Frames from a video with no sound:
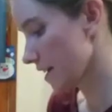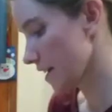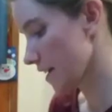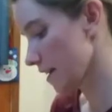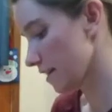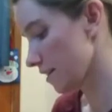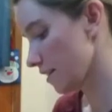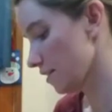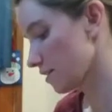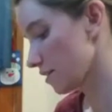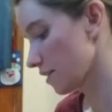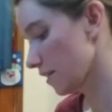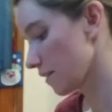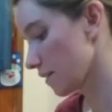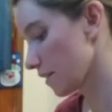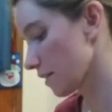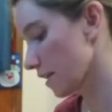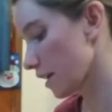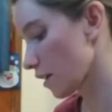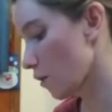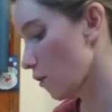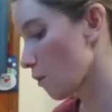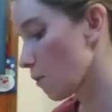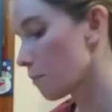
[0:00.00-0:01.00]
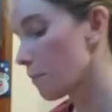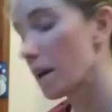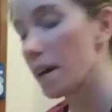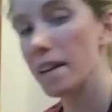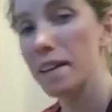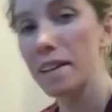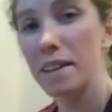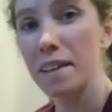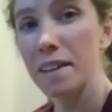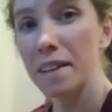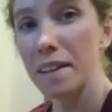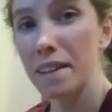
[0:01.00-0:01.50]
there's nothing like homemade
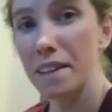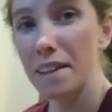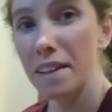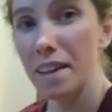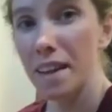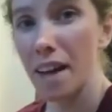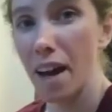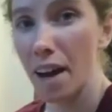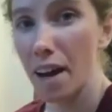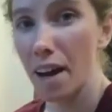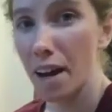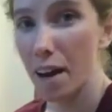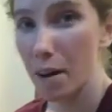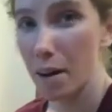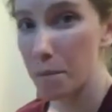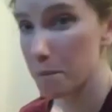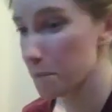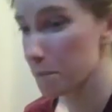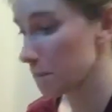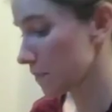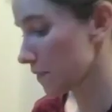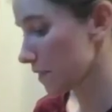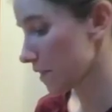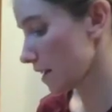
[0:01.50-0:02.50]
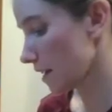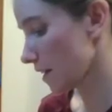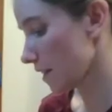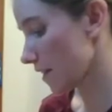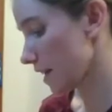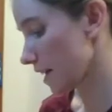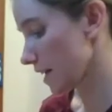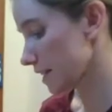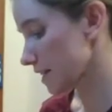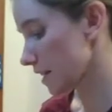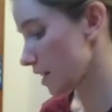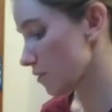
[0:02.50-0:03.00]

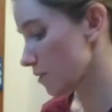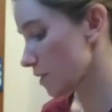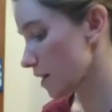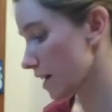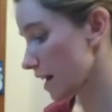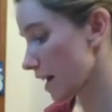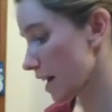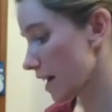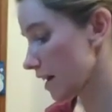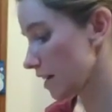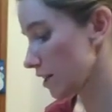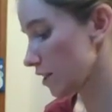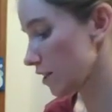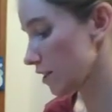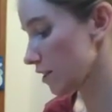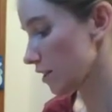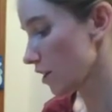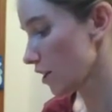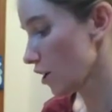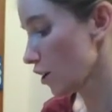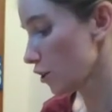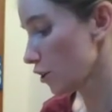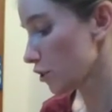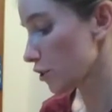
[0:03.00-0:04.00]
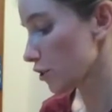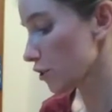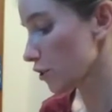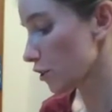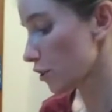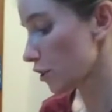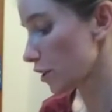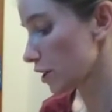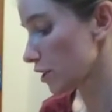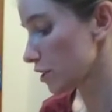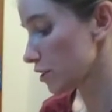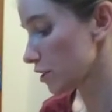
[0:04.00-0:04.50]
things that you can get, and you're
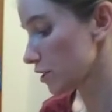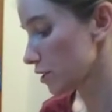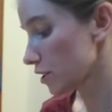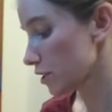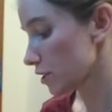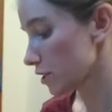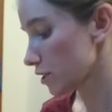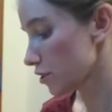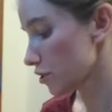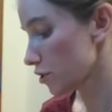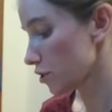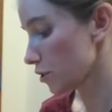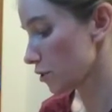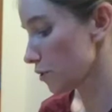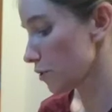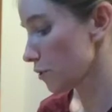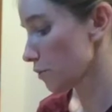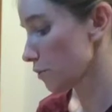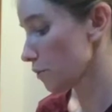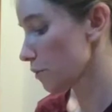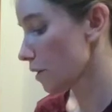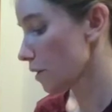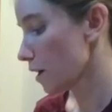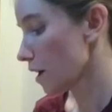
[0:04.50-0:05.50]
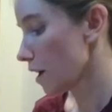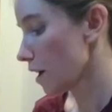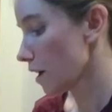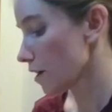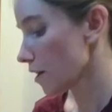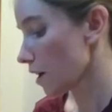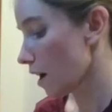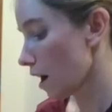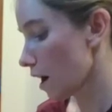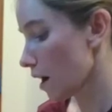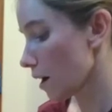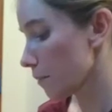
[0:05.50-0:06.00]
learning to
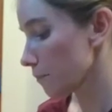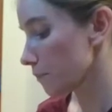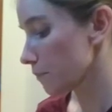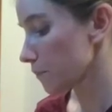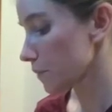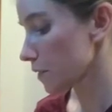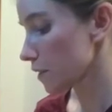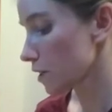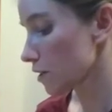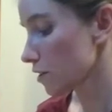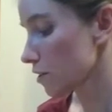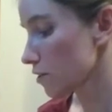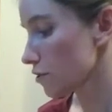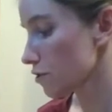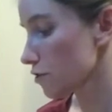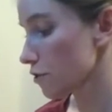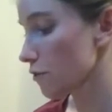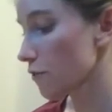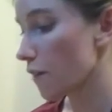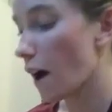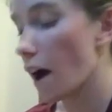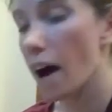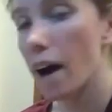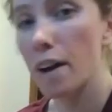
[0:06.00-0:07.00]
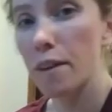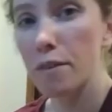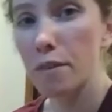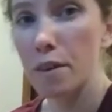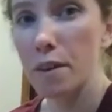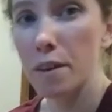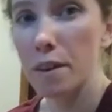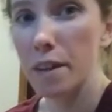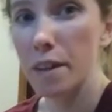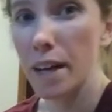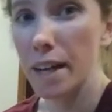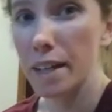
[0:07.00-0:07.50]
survive,
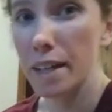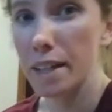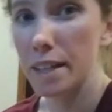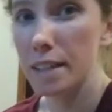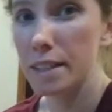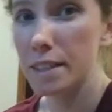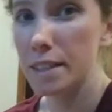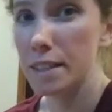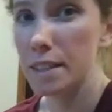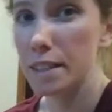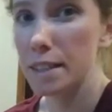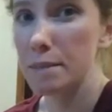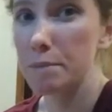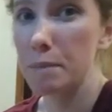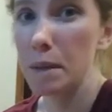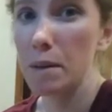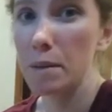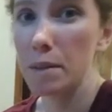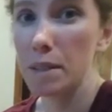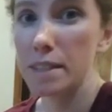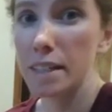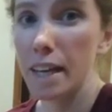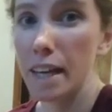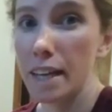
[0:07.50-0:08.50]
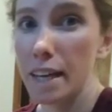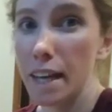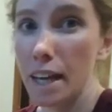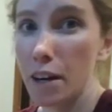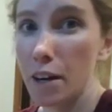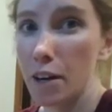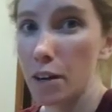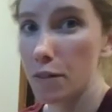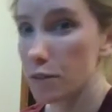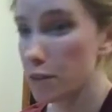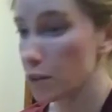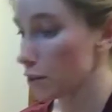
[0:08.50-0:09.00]
like to be able to take care
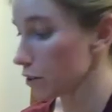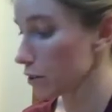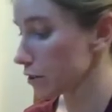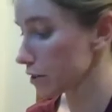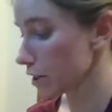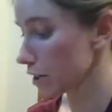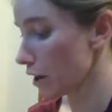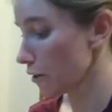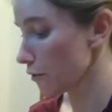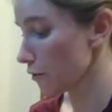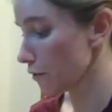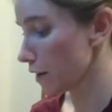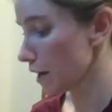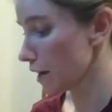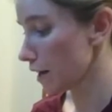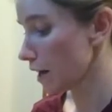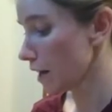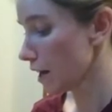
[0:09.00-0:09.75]
of yourself and